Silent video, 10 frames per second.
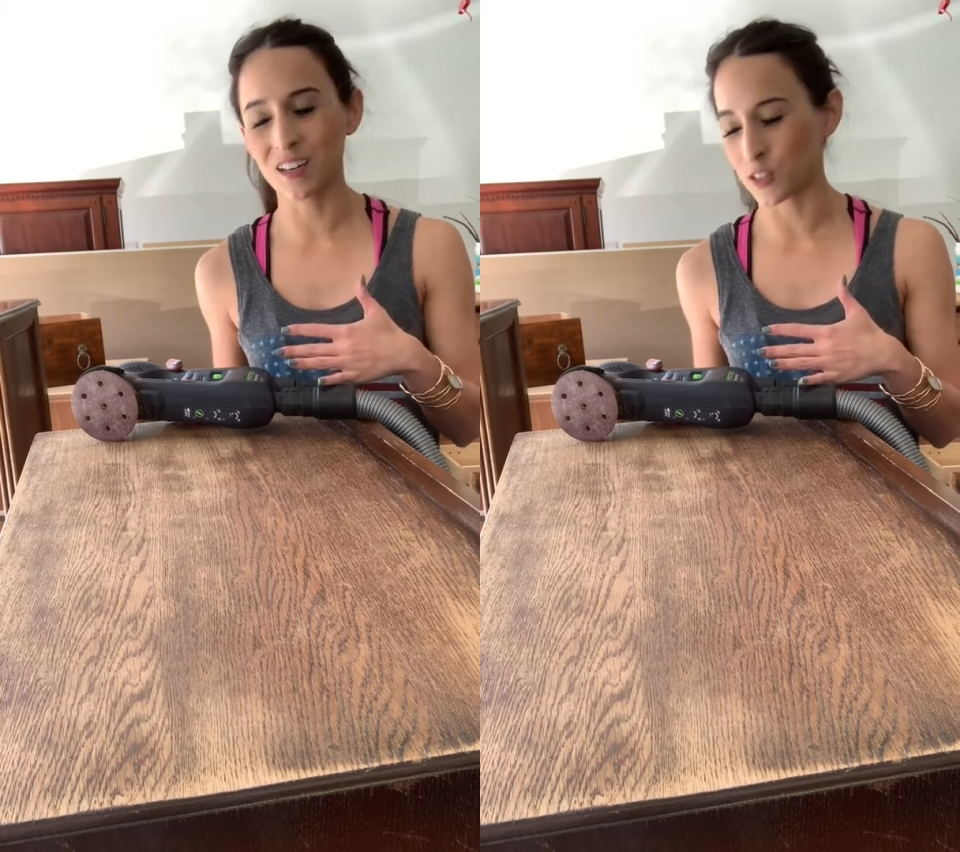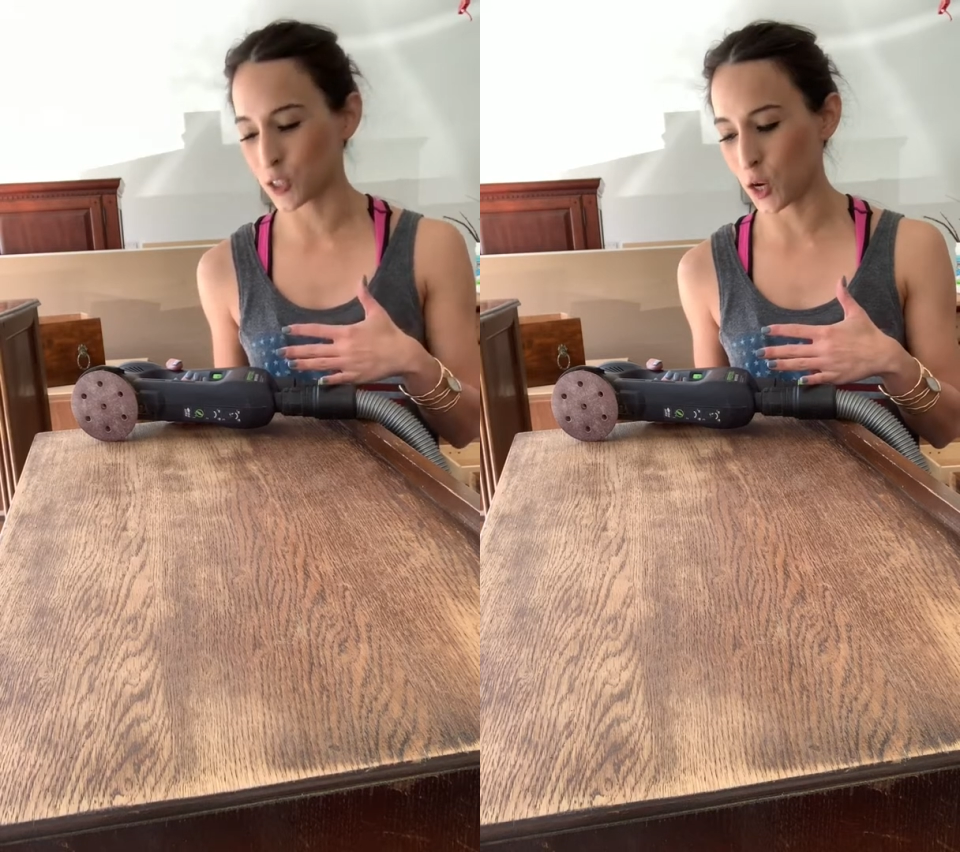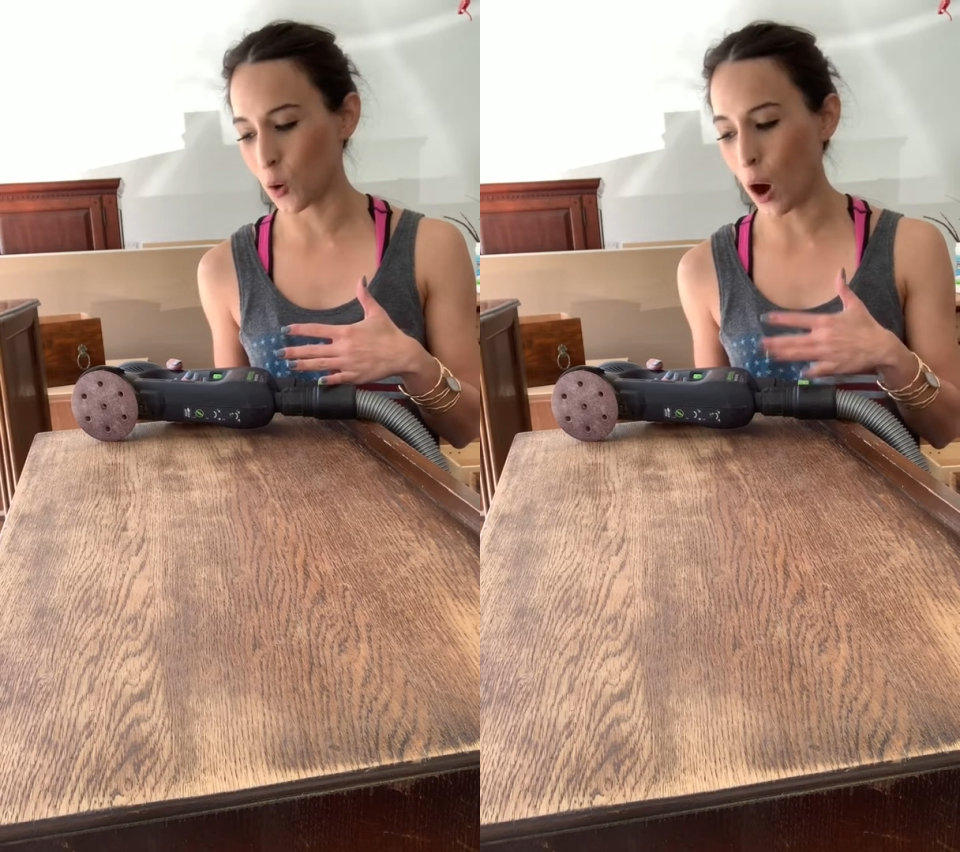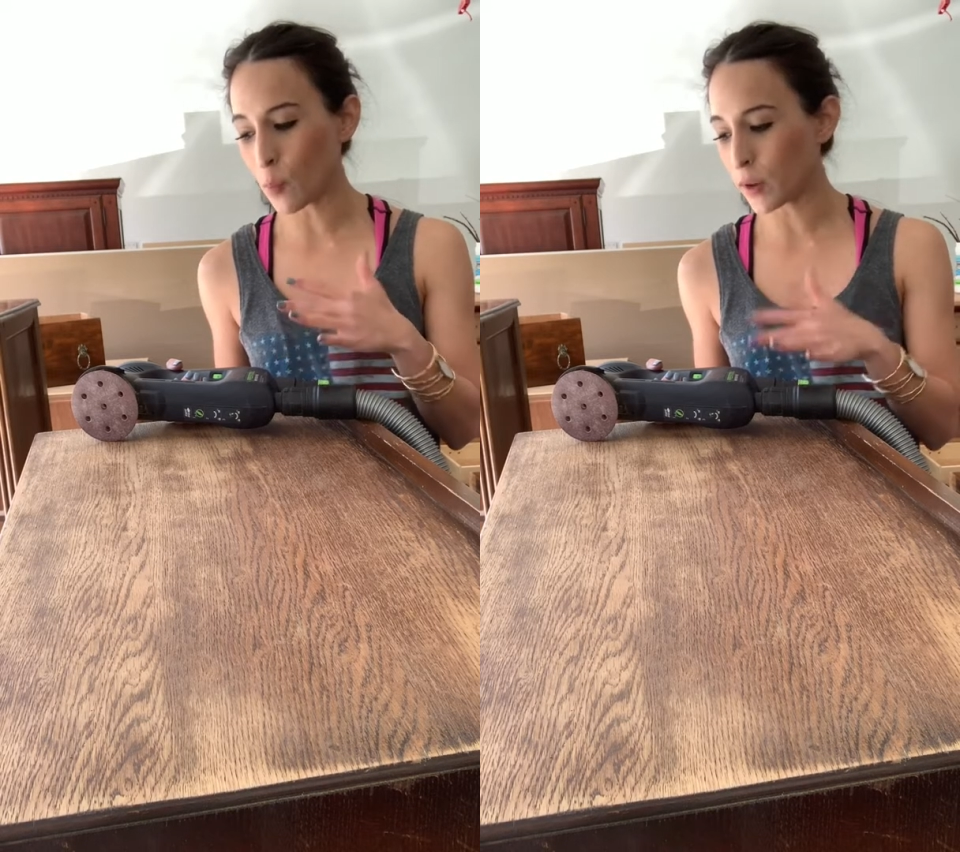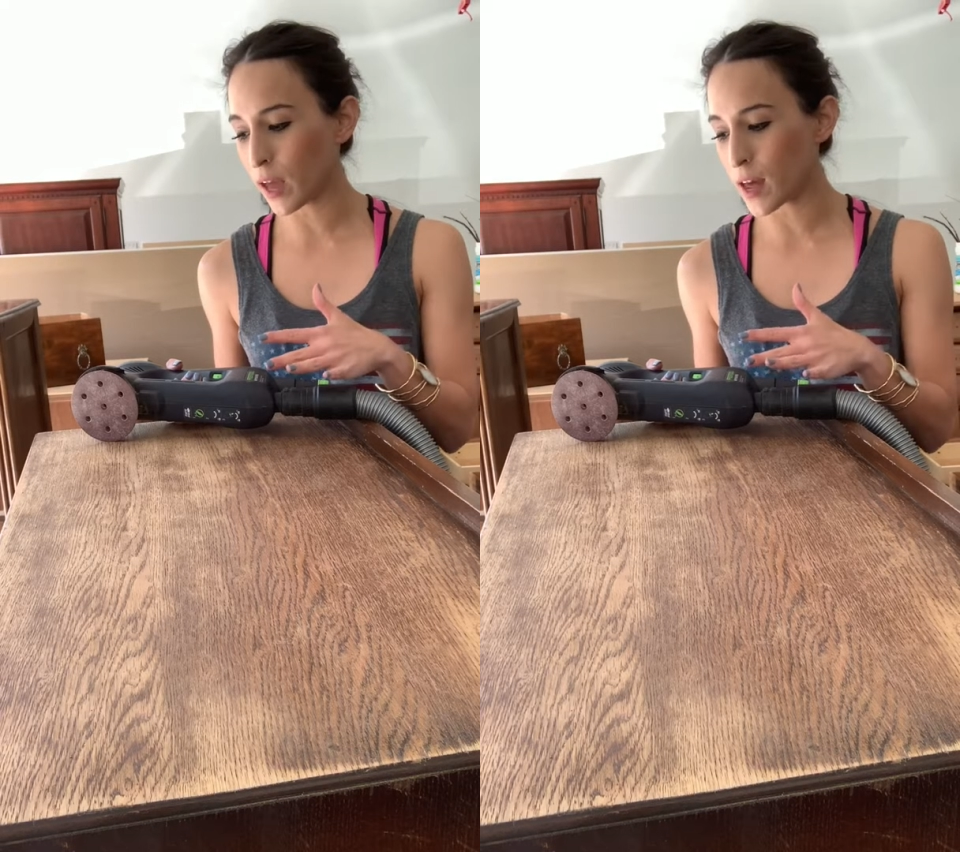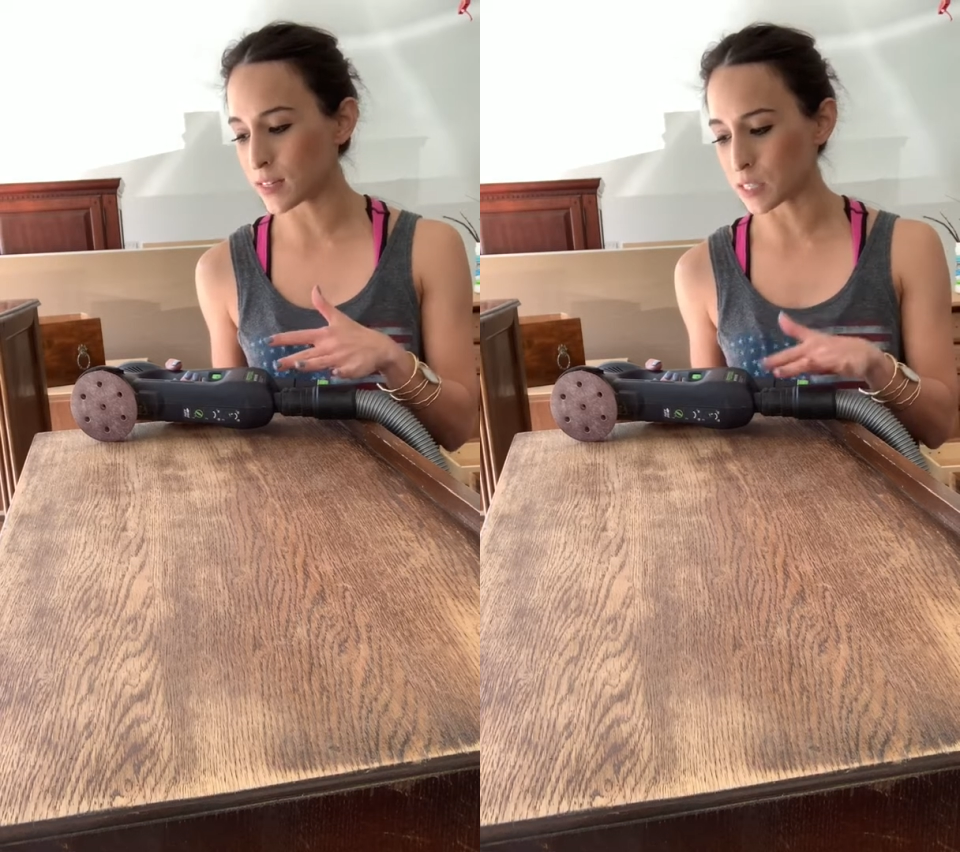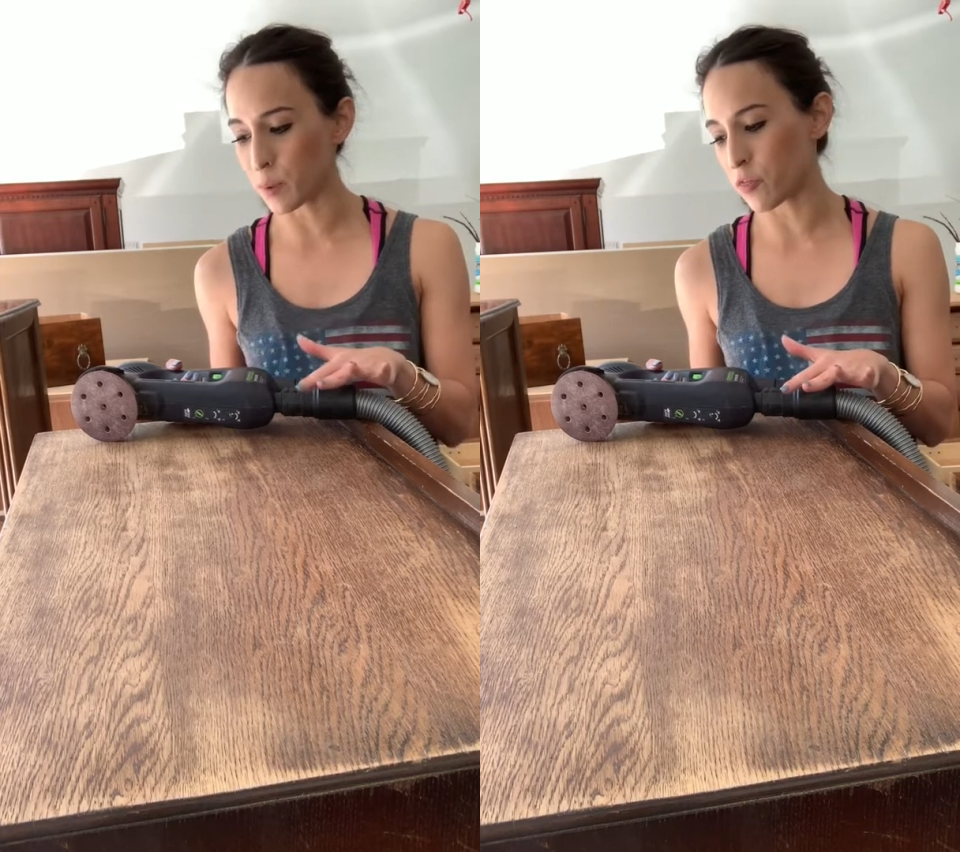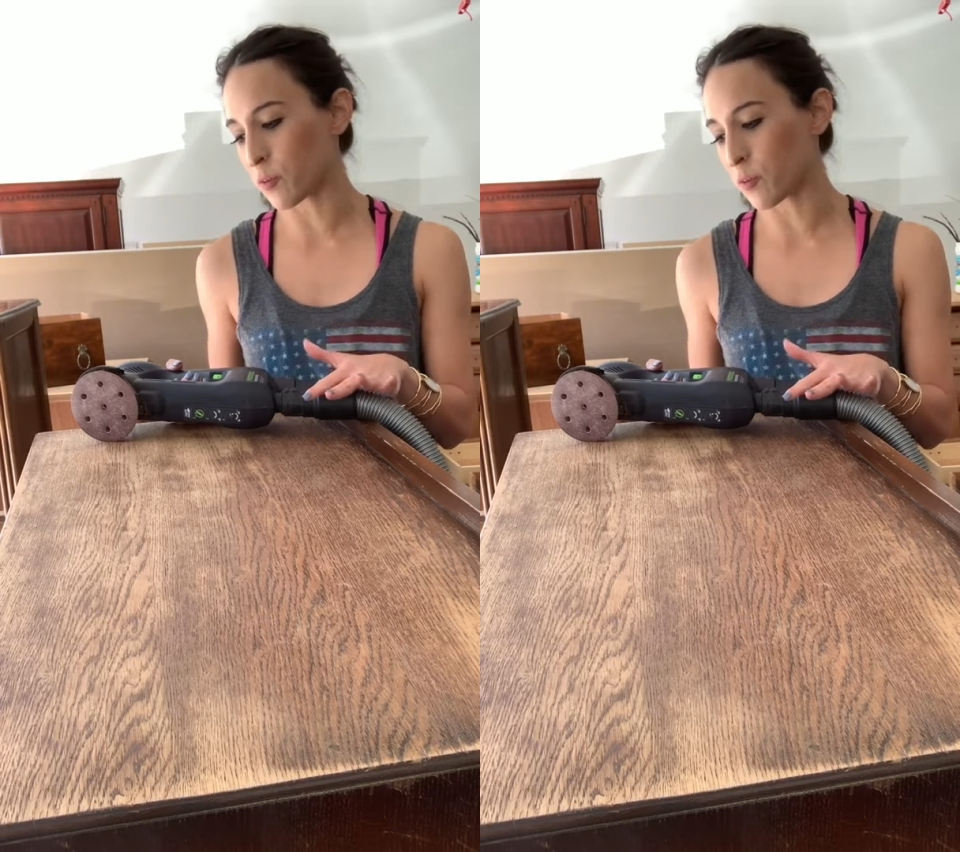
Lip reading: and so I went ahead and spent